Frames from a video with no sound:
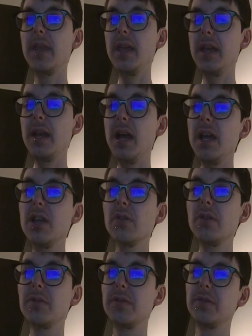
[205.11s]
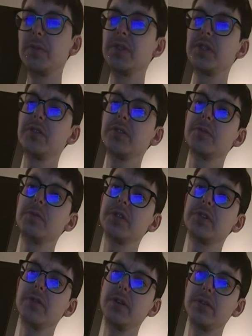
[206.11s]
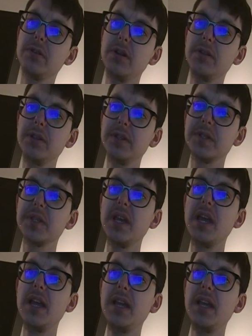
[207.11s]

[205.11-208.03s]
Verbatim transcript: And I agree with the mysterious Mr. Enter on this.